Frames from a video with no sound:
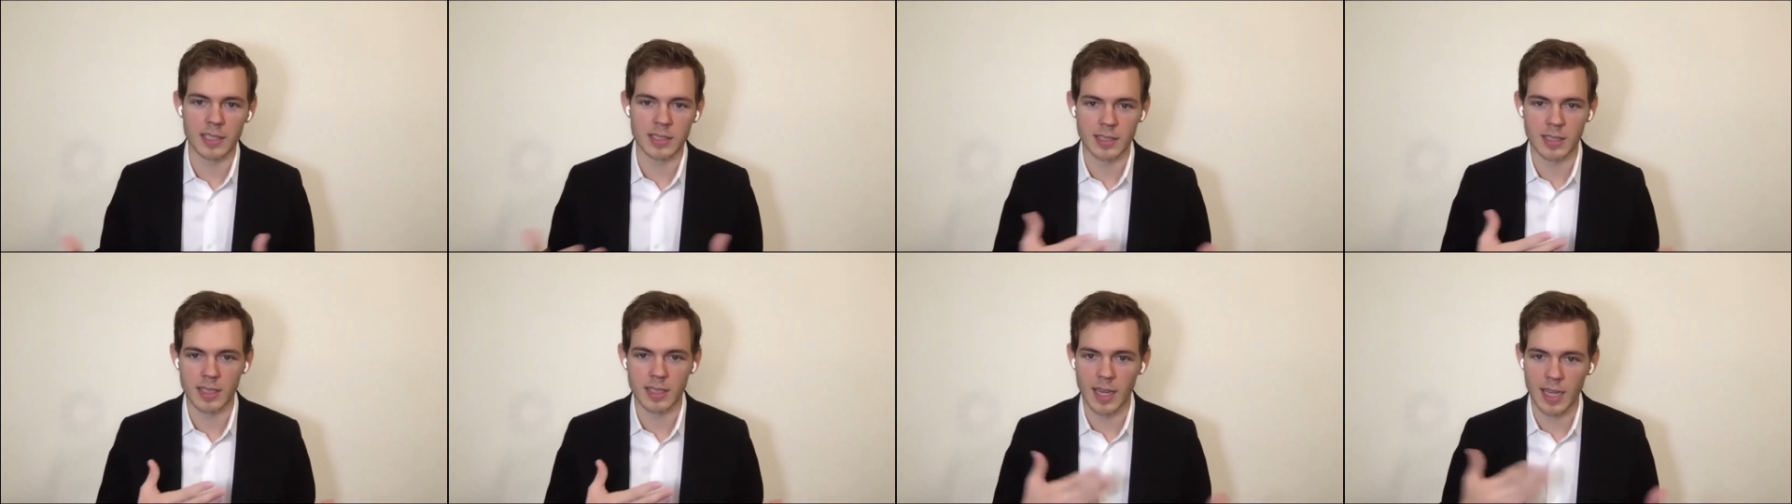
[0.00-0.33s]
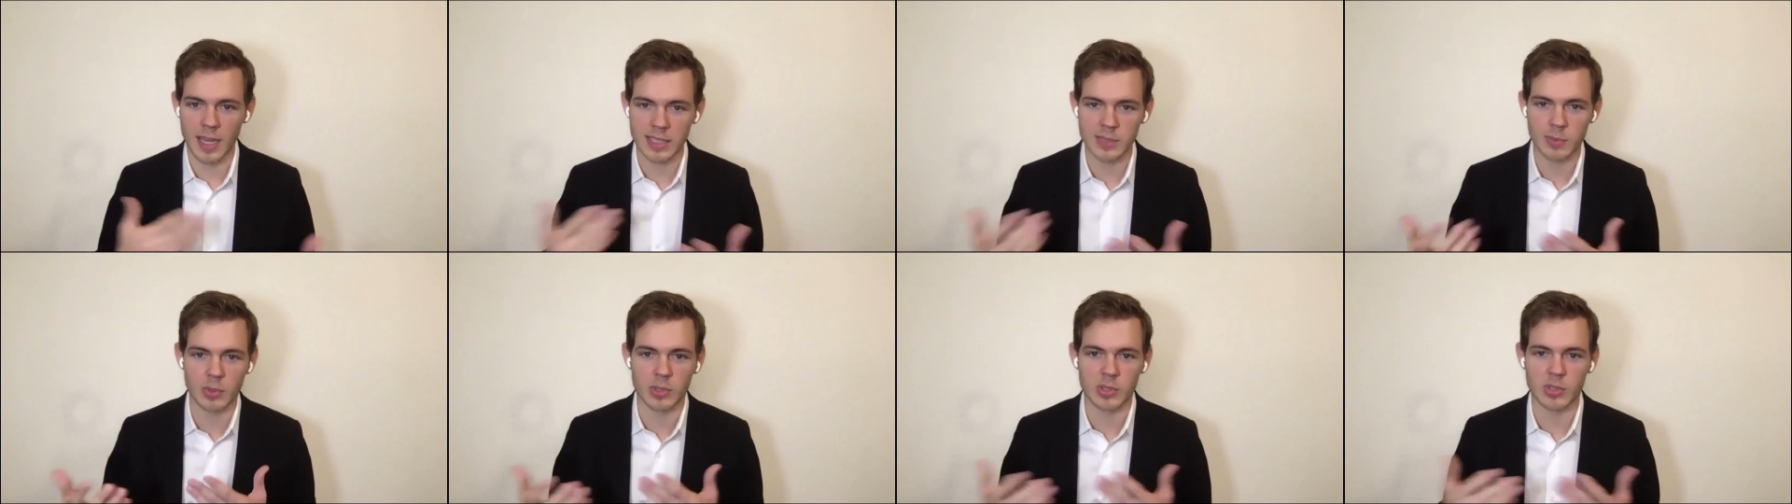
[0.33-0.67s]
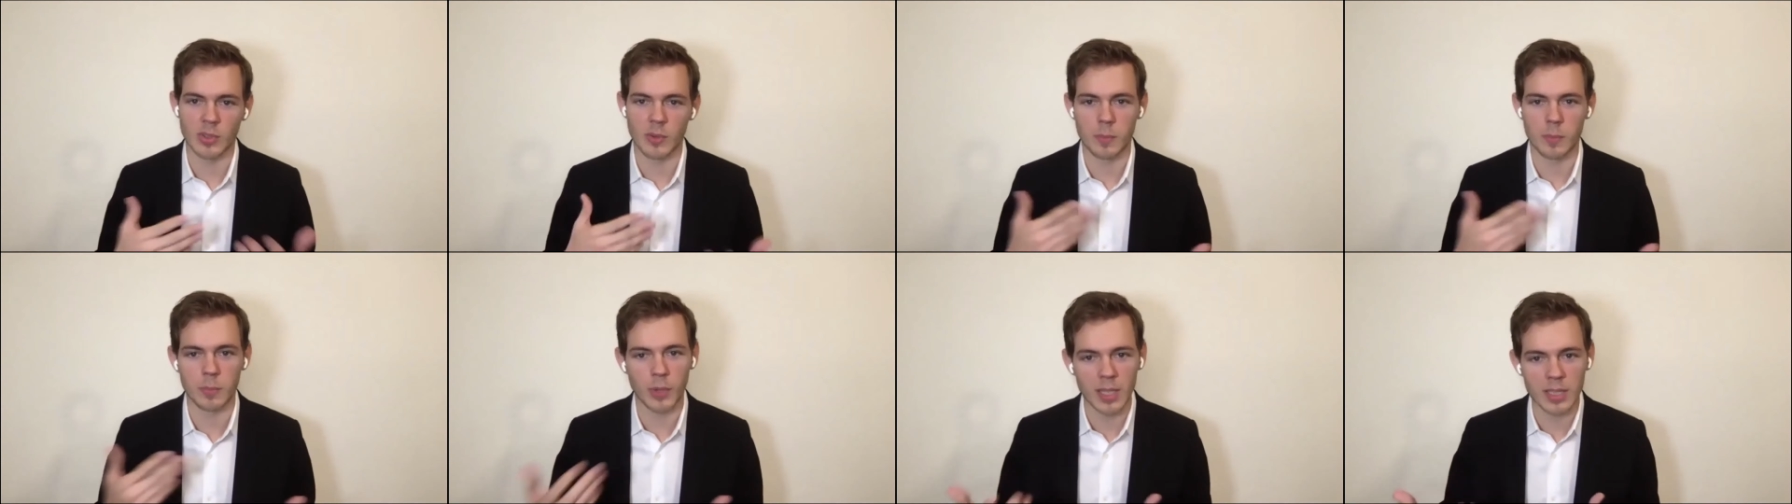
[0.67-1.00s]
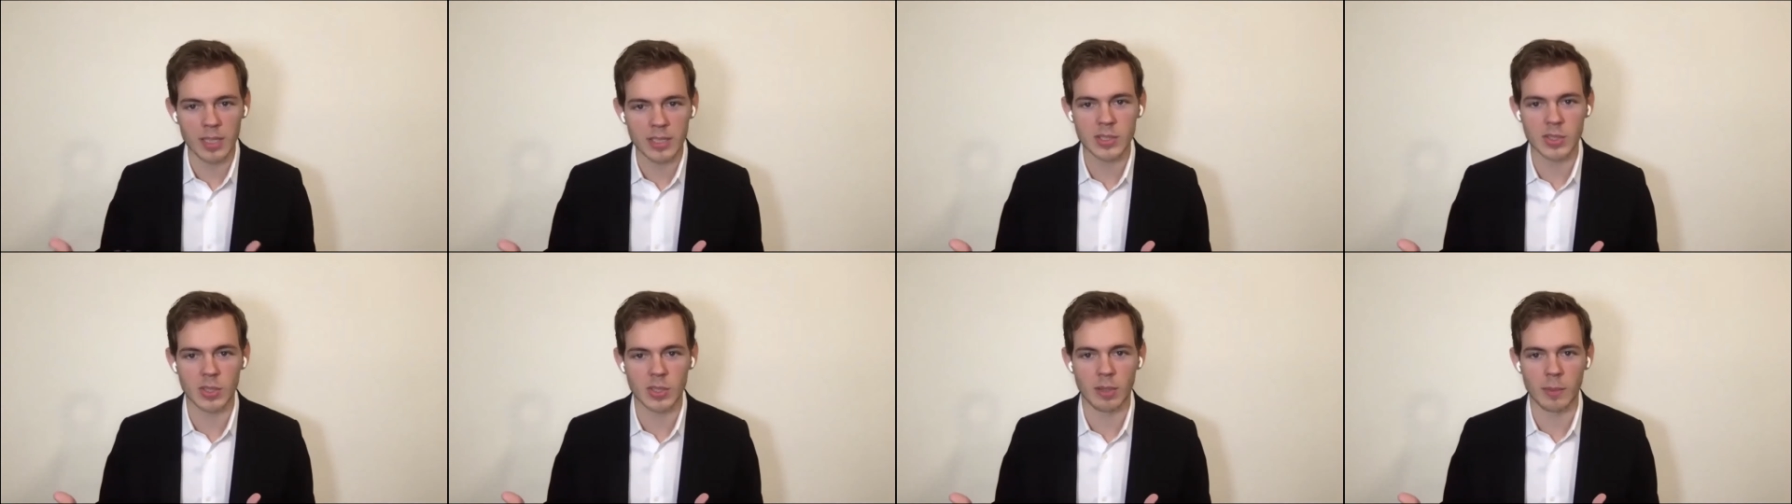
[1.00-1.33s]
As we were sort of
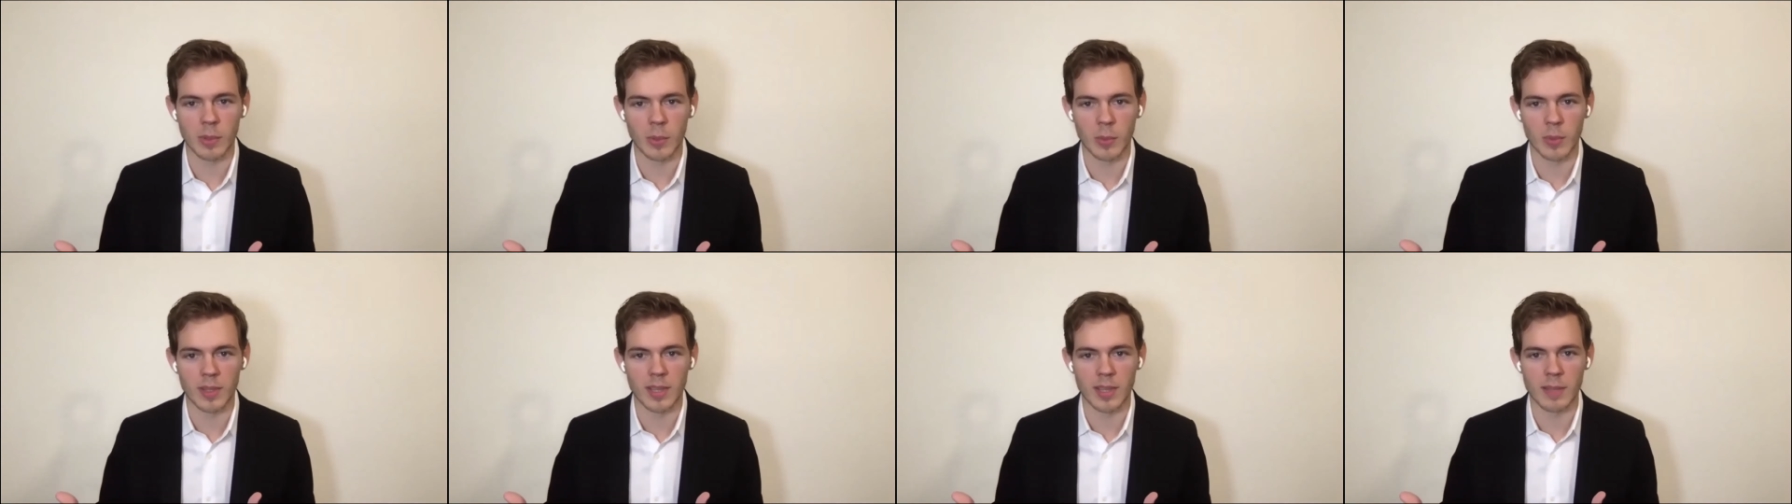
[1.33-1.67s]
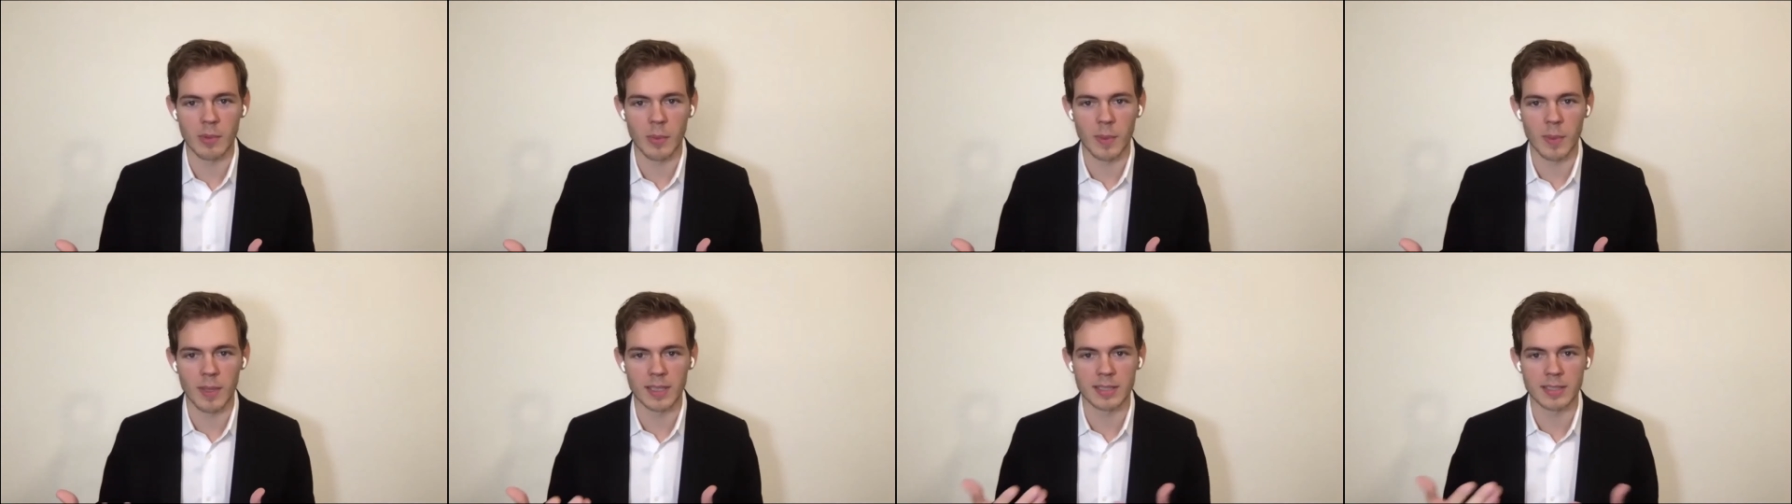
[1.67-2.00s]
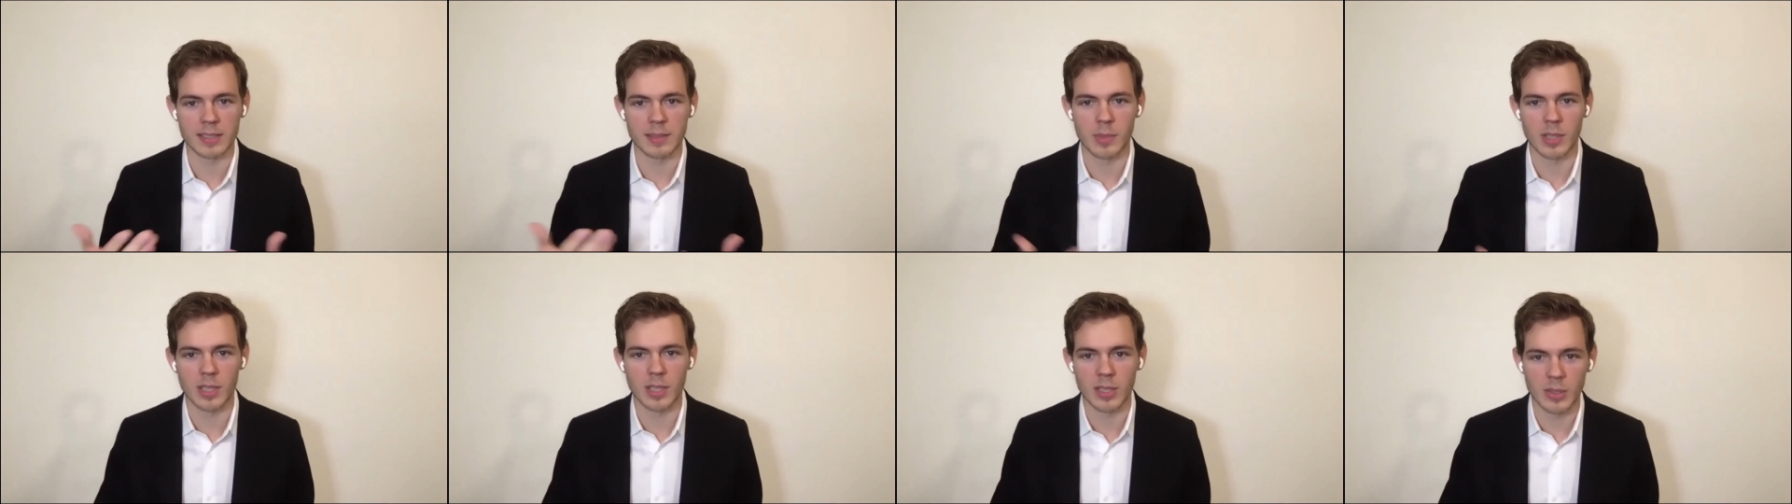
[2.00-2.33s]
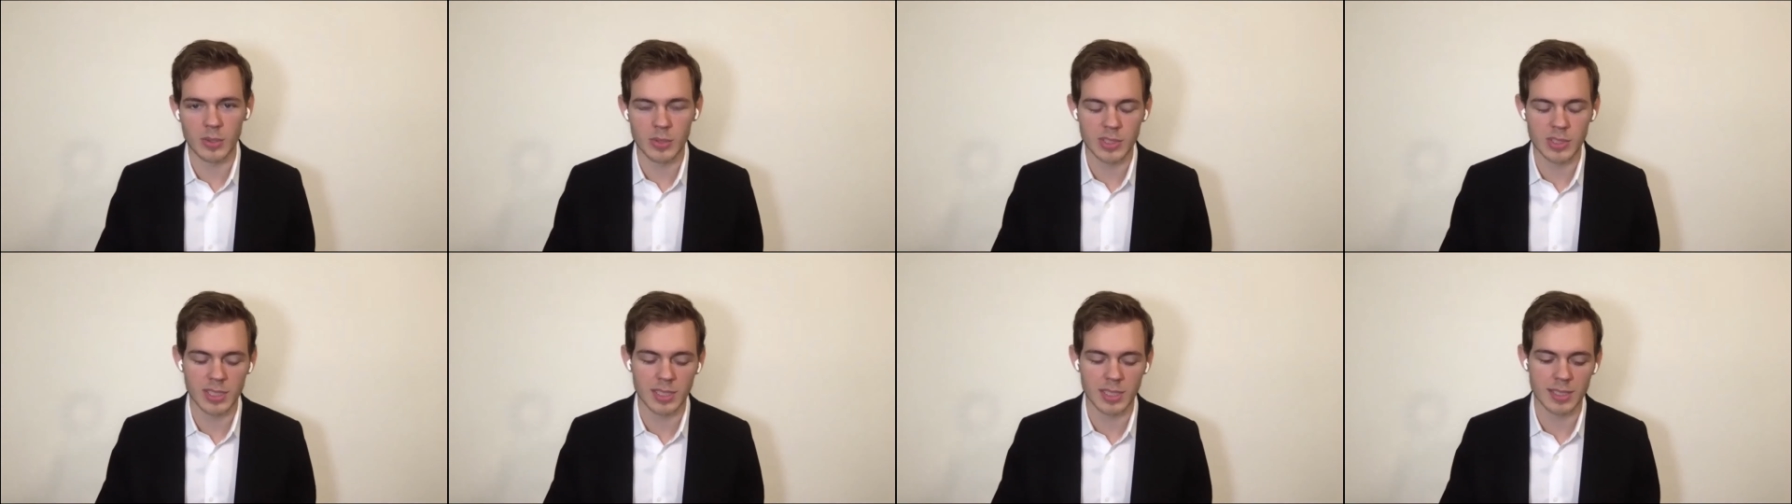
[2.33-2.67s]
brainstorming with him about some of the
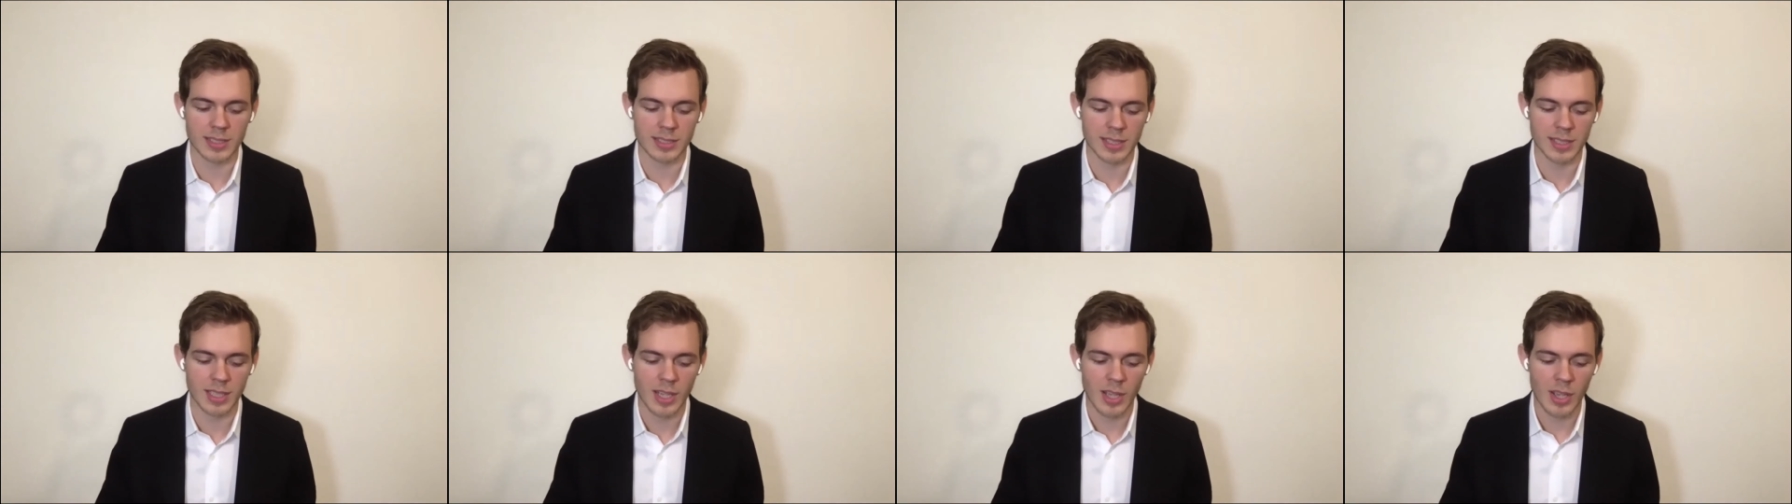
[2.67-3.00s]
uses,